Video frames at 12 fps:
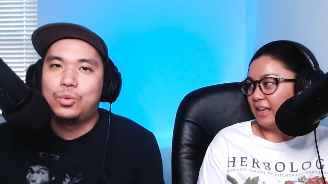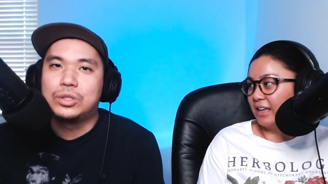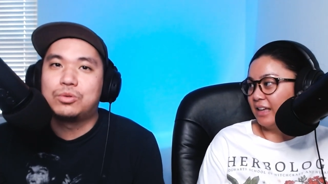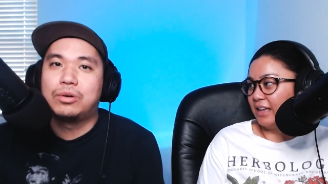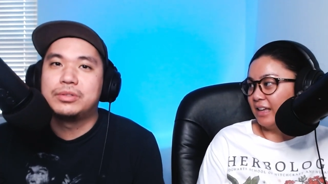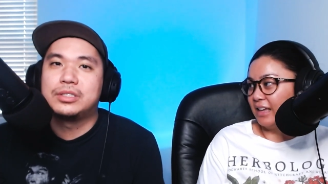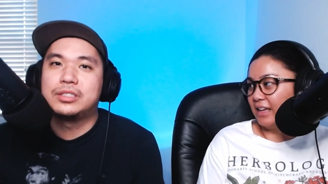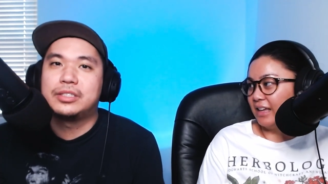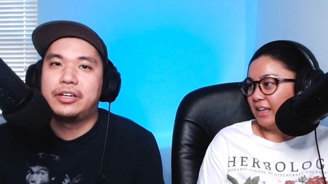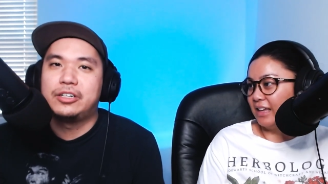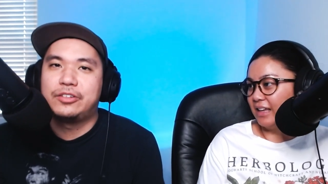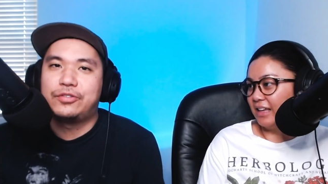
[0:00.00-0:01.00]
Speaker 1: which one was the
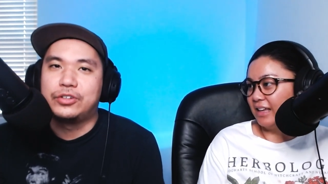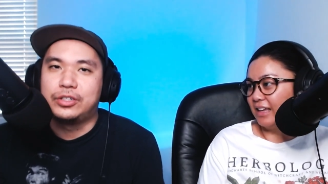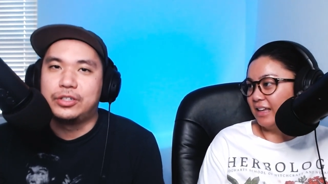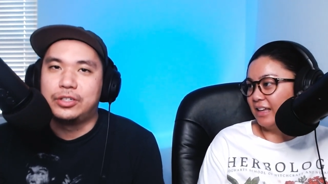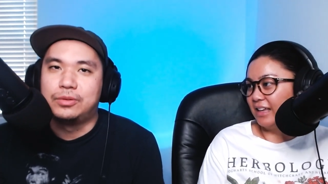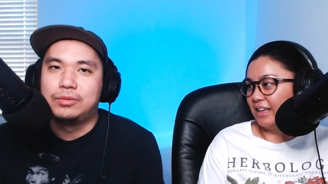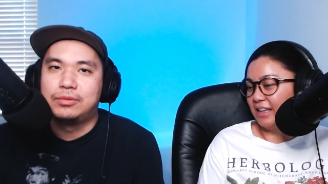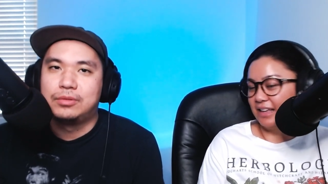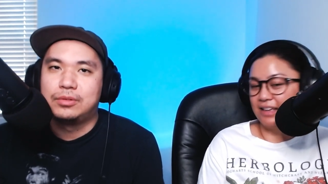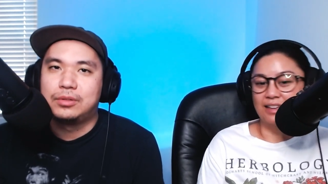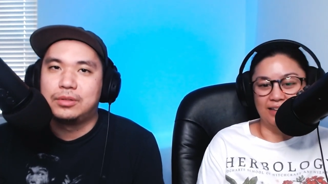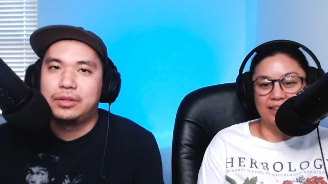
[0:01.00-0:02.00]
scariest for you.
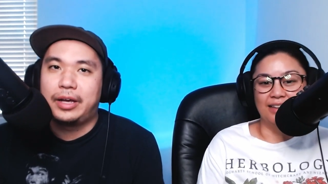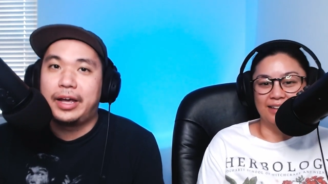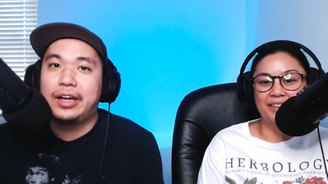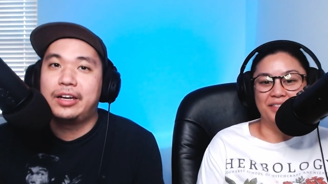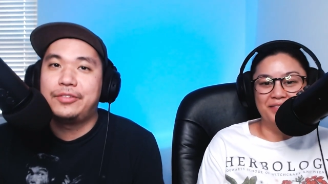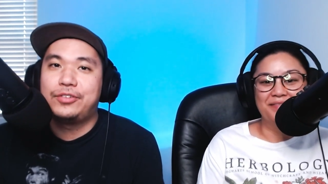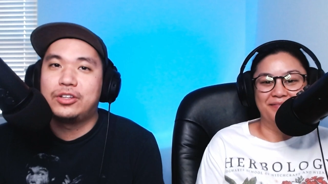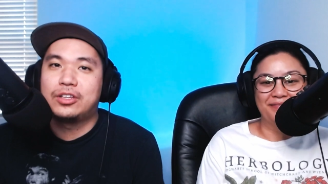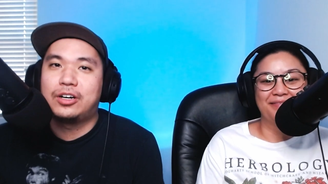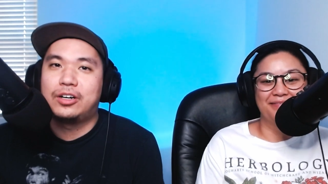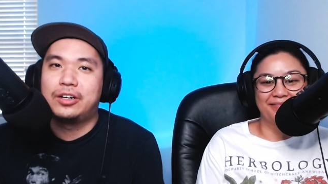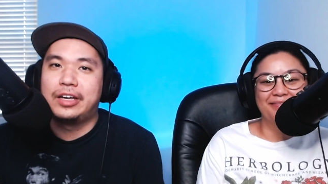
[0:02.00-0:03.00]
And if you
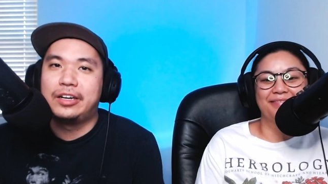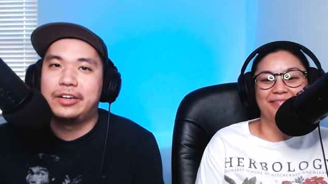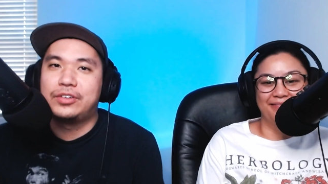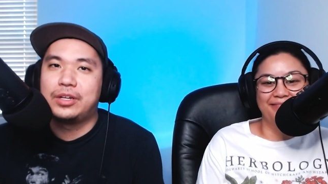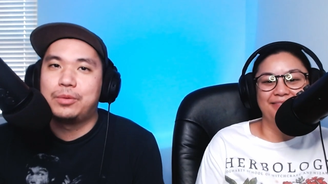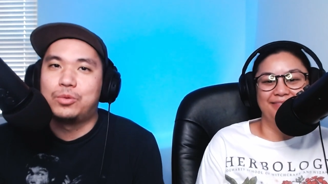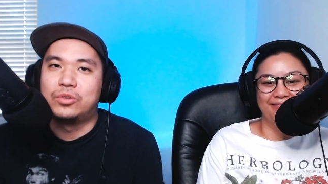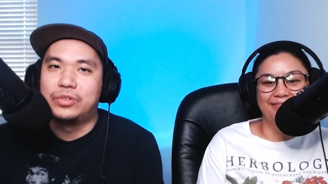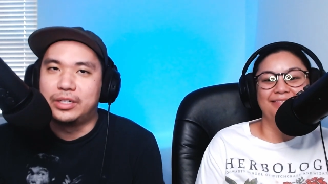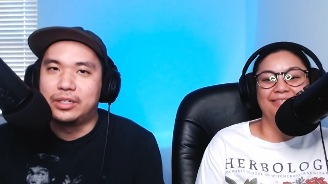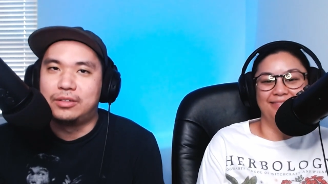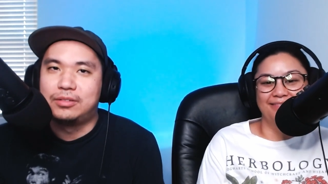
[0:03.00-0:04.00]
thought any of them were
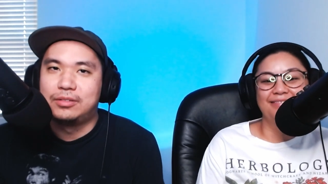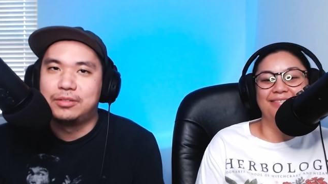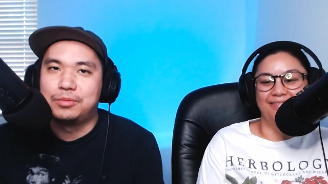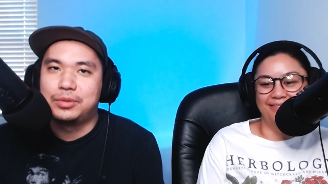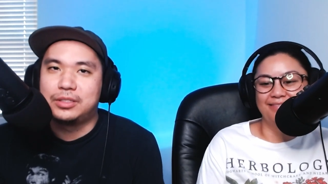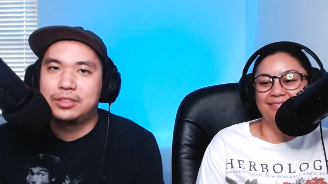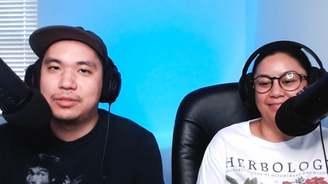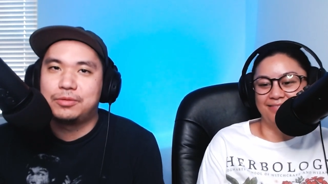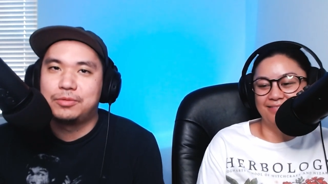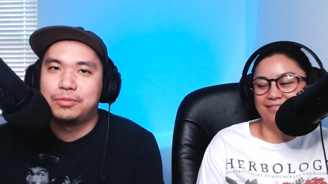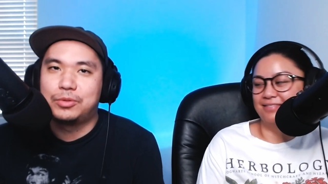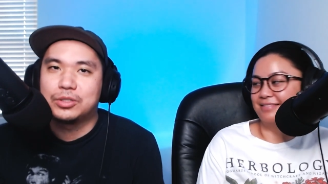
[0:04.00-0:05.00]
real
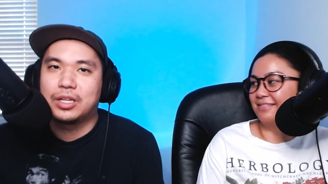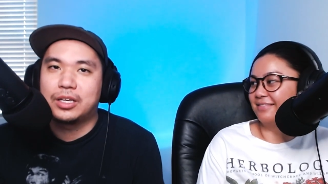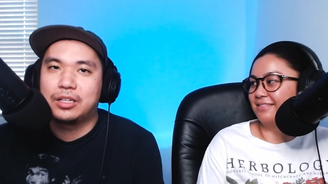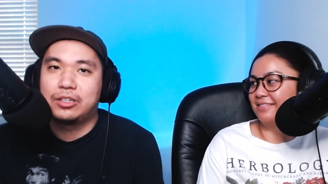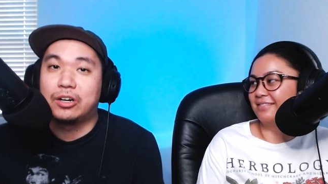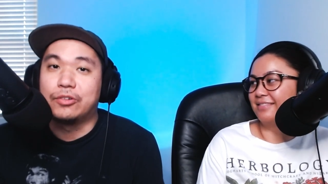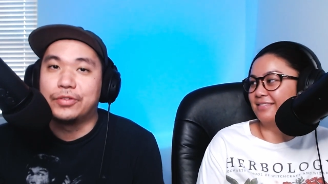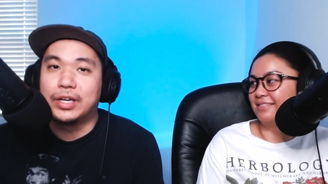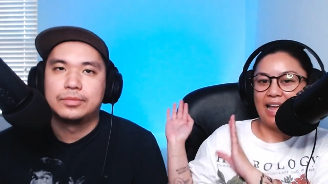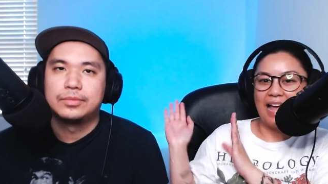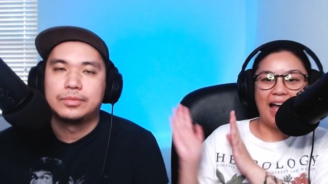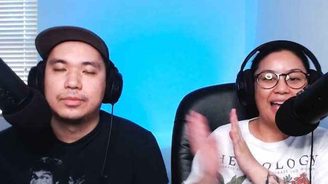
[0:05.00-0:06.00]
most likely they're all fake.
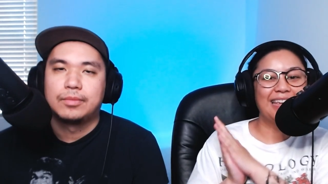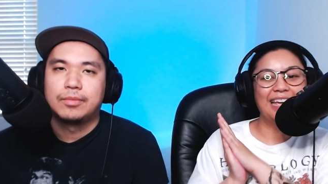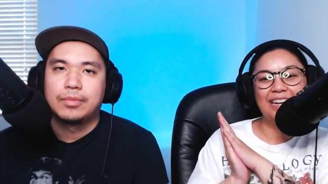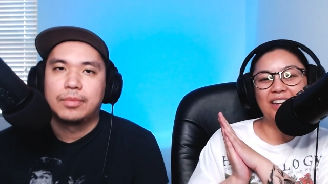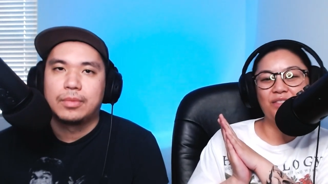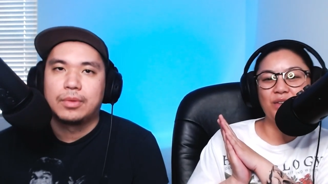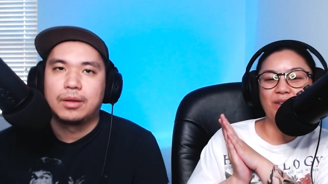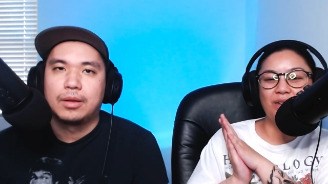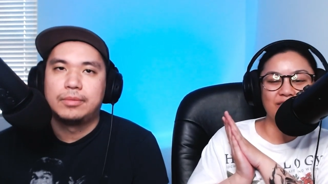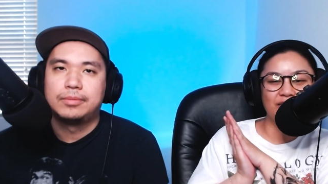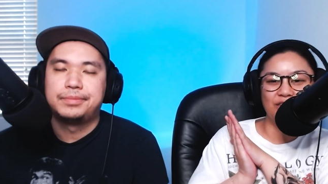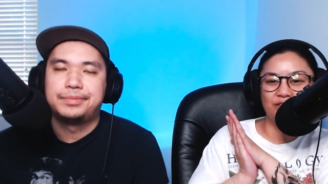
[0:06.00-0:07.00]
Speaker 2: Again, if you guys
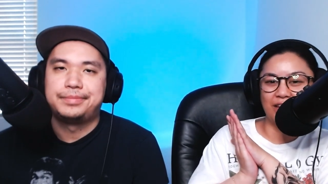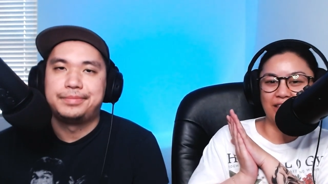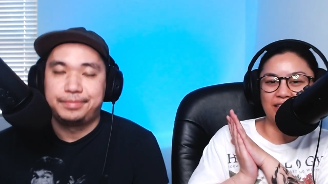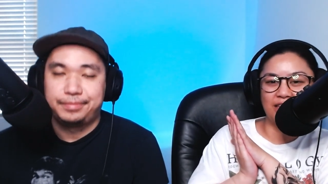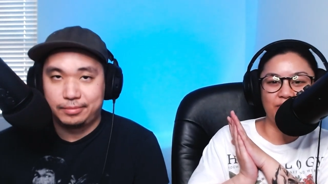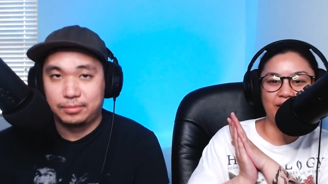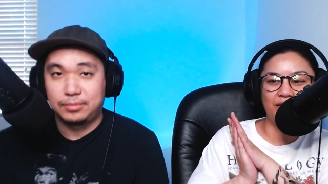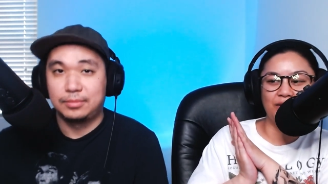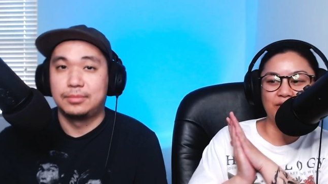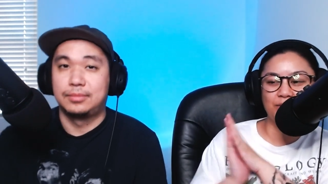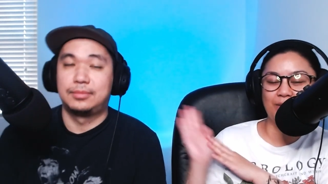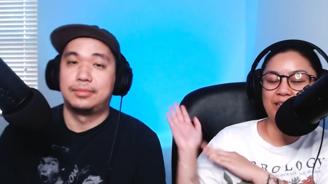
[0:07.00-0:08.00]
are enjoying these
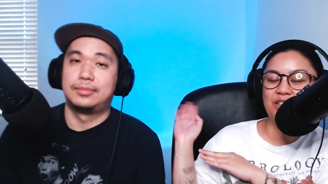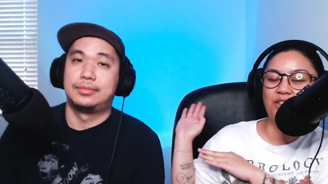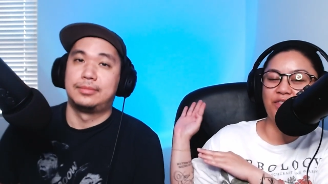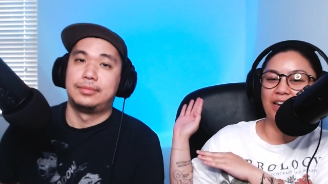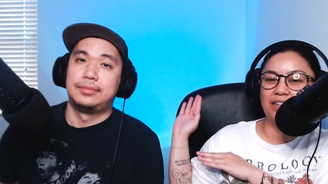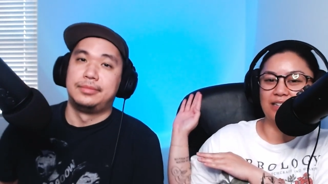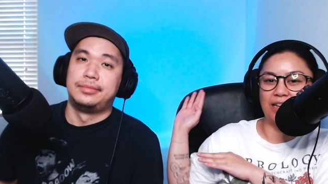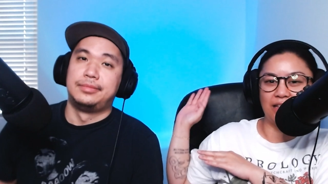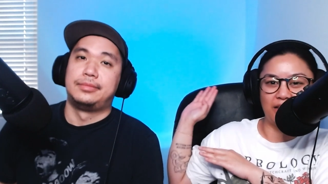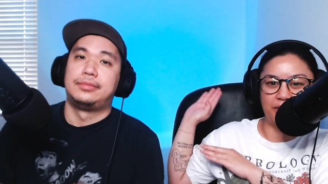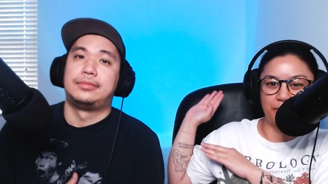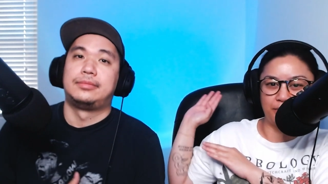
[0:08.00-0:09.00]
videos, please don't forget to hit
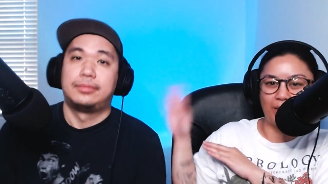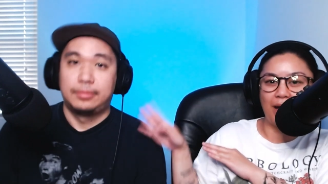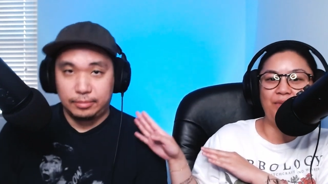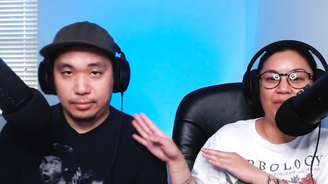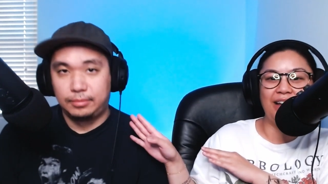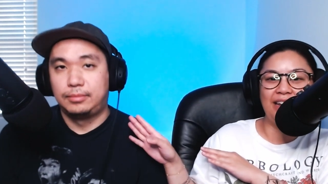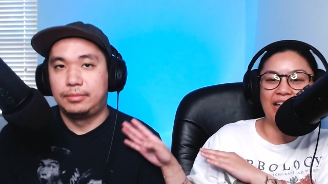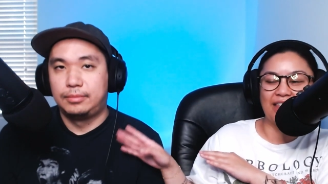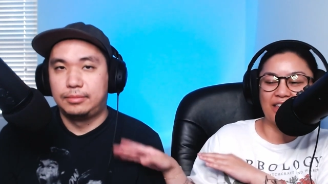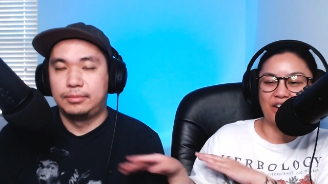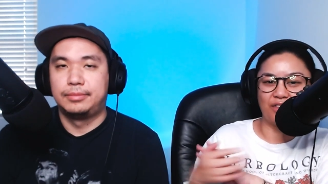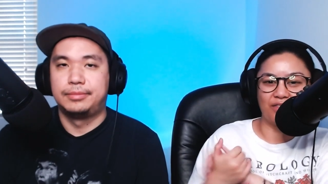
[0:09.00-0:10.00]
that subscribe button and
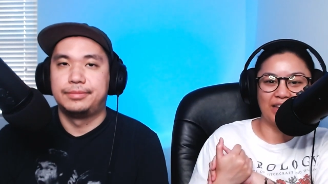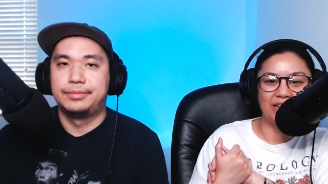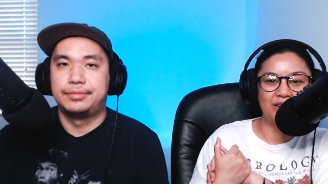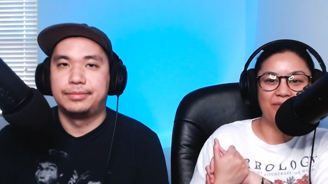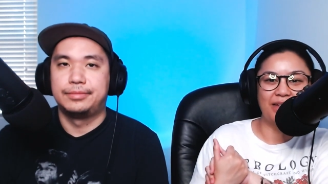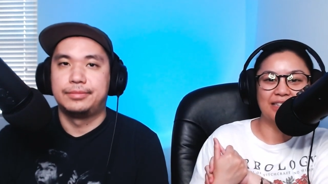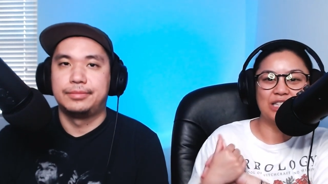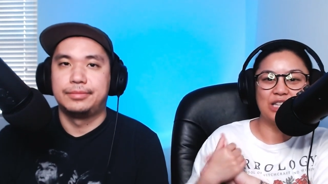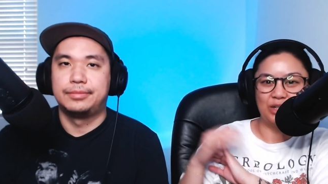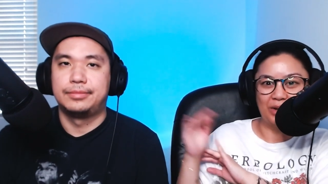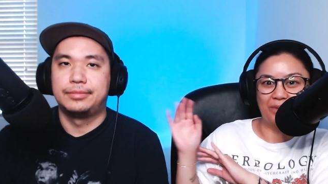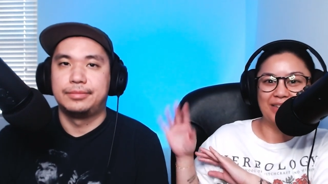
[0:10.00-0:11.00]
that notification bell so
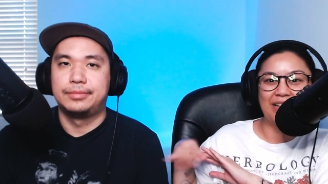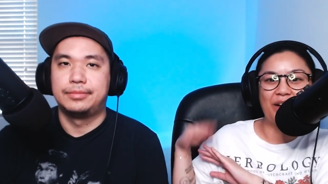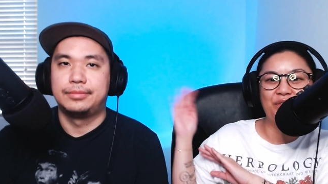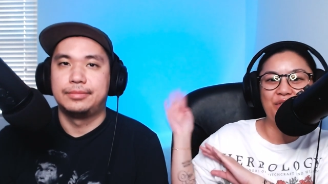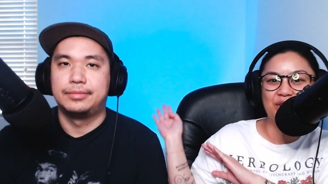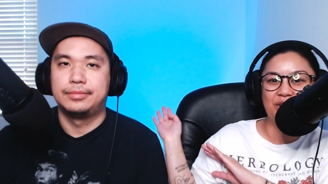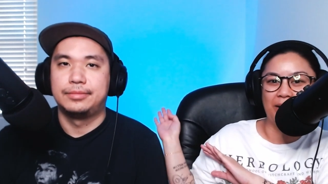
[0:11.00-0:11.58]
you don't miss out on future